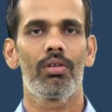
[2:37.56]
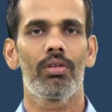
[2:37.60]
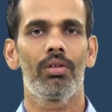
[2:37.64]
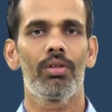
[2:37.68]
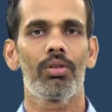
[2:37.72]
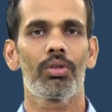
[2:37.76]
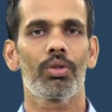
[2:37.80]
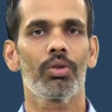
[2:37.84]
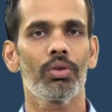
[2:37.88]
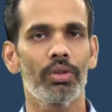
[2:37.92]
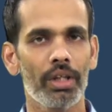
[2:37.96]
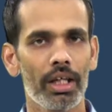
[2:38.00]

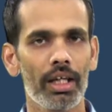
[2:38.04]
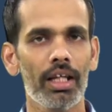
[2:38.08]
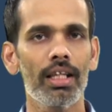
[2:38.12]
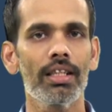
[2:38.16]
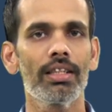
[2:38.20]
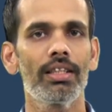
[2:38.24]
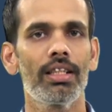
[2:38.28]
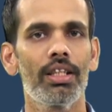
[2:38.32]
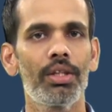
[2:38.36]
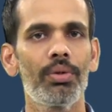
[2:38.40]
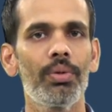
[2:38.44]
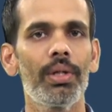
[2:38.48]
So, there are
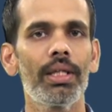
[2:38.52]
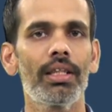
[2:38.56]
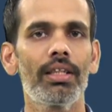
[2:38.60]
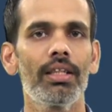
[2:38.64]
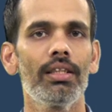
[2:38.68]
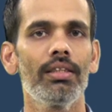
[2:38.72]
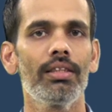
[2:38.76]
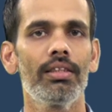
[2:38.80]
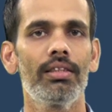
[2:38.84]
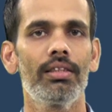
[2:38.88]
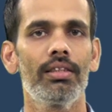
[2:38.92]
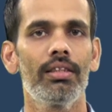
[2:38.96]

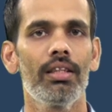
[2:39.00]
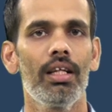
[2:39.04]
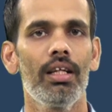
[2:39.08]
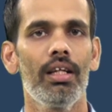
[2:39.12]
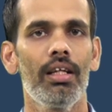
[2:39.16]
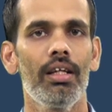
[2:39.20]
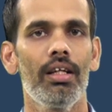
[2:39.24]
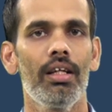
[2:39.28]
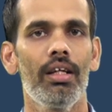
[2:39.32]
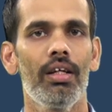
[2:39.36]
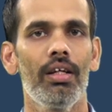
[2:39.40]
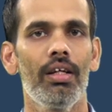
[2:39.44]
situations
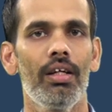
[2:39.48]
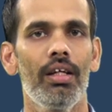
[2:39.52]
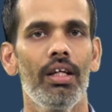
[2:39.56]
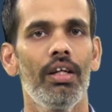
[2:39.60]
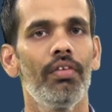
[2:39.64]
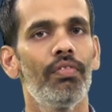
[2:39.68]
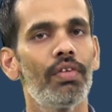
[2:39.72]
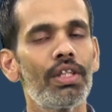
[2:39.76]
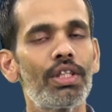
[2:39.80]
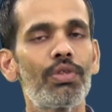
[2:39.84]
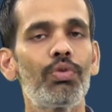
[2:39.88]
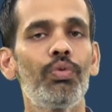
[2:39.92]

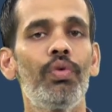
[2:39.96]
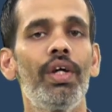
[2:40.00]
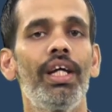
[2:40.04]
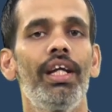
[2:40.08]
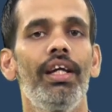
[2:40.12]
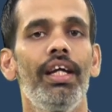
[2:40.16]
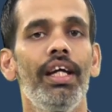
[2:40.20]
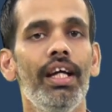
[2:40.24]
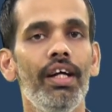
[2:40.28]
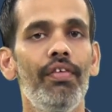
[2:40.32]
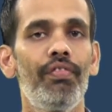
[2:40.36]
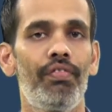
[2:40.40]
in which we
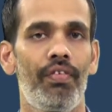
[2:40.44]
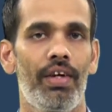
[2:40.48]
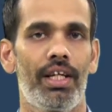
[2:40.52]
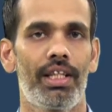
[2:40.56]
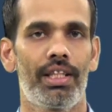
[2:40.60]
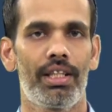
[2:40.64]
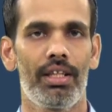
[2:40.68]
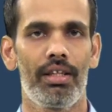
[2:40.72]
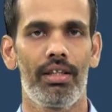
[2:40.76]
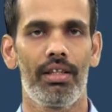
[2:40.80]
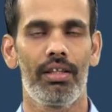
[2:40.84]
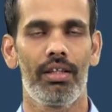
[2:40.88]
need
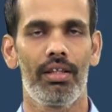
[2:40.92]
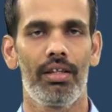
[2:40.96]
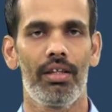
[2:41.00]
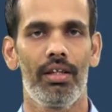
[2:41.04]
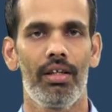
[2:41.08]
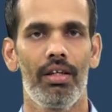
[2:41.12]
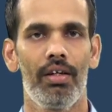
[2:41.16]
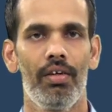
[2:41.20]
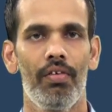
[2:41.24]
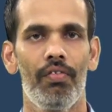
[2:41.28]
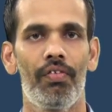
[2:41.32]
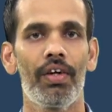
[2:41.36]
friction,
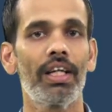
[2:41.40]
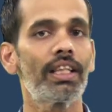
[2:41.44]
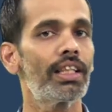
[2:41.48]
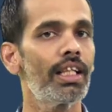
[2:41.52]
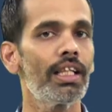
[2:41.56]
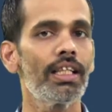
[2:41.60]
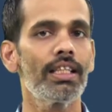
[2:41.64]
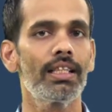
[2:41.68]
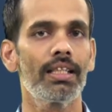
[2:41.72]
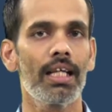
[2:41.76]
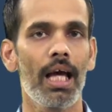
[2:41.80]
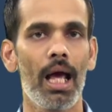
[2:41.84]
friction
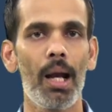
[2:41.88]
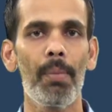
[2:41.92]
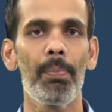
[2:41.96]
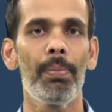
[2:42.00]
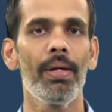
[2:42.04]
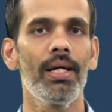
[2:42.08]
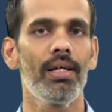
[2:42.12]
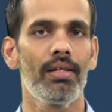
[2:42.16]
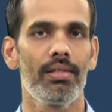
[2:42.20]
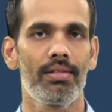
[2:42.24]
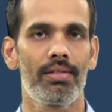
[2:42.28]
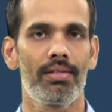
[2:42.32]
is
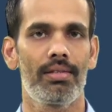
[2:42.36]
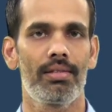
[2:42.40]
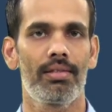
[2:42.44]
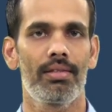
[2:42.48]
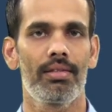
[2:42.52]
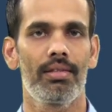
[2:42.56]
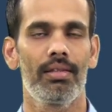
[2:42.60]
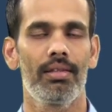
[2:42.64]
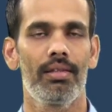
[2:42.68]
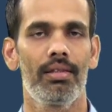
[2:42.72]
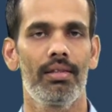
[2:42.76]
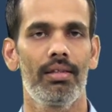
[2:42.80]
helping us
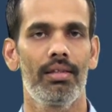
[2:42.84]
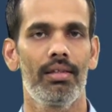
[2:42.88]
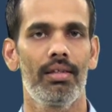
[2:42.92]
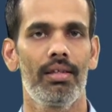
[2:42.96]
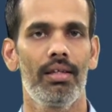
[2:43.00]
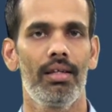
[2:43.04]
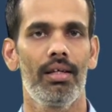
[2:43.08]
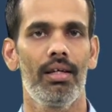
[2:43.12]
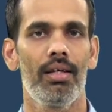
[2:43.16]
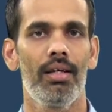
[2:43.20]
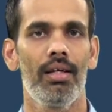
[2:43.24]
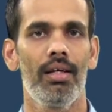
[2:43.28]

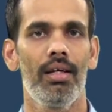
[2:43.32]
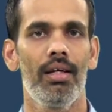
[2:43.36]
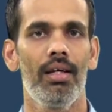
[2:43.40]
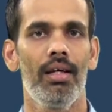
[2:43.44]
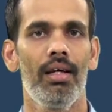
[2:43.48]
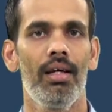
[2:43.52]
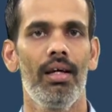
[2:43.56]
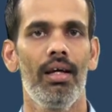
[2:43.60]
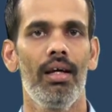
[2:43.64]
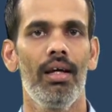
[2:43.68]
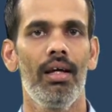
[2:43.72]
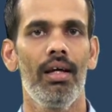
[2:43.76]

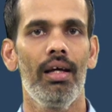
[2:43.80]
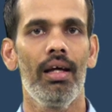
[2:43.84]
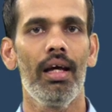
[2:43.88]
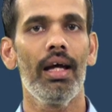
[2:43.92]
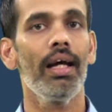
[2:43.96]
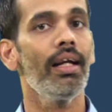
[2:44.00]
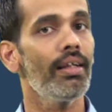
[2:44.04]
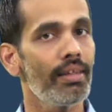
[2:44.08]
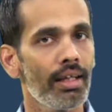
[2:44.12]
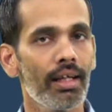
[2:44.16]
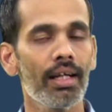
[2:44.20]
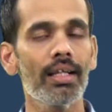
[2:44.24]

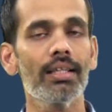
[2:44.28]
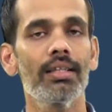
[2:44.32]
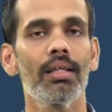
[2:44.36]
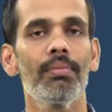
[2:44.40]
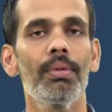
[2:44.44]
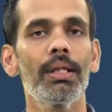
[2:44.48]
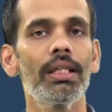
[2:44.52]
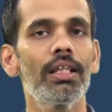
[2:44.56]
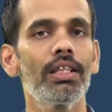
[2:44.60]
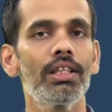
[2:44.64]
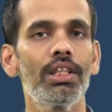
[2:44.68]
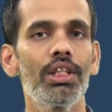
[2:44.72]
and there are some
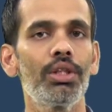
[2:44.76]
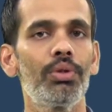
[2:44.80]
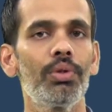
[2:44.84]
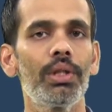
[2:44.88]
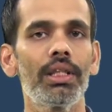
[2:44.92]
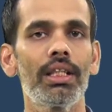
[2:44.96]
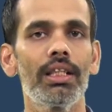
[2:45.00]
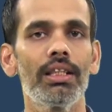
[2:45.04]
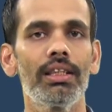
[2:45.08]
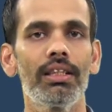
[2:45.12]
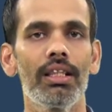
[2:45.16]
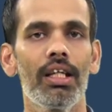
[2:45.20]
other
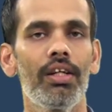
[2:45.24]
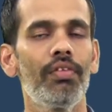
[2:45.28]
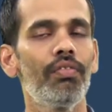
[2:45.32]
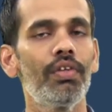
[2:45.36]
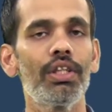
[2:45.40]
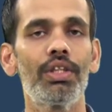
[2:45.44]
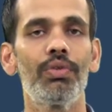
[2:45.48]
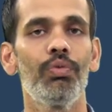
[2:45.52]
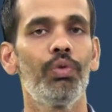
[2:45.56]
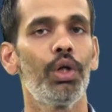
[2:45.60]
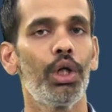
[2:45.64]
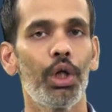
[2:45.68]
situations in
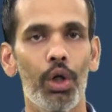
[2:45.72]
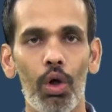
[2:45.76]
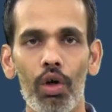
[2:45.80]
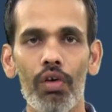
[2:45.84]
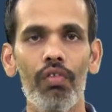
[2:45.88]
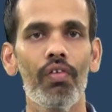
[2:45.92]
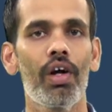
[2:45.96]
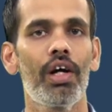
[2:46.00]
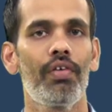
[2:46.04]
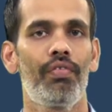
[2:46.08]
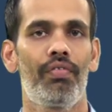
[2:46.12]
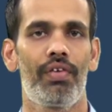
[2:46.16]
which we do not
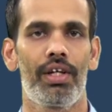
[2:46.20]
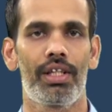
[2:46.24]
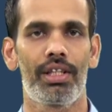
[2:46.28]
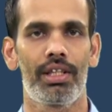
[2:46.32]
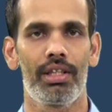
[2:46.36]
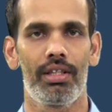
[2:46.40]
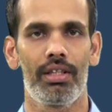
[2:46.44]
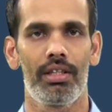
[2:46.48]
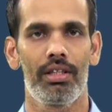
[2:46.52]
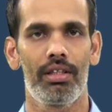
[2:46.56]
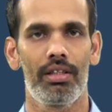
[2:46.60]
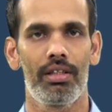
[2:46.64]
want friction,